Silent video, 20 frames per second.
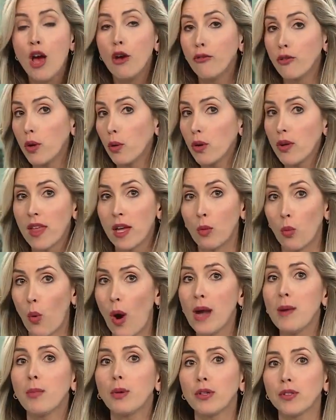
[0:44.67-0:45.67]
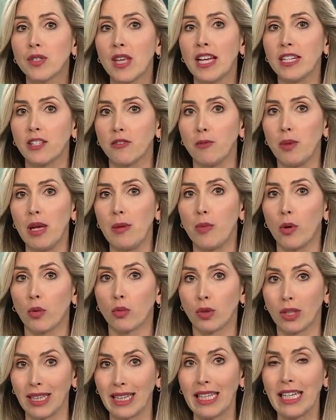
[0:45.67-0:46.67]
fewer than 1% of people
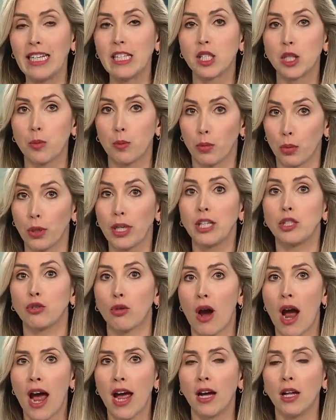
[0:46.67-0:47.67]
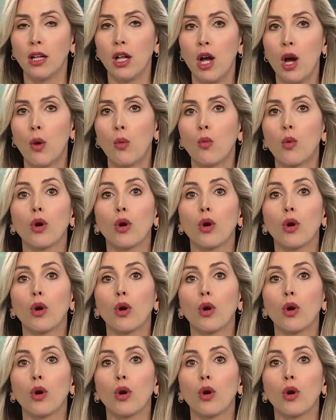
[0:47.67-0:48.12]
released pre-trial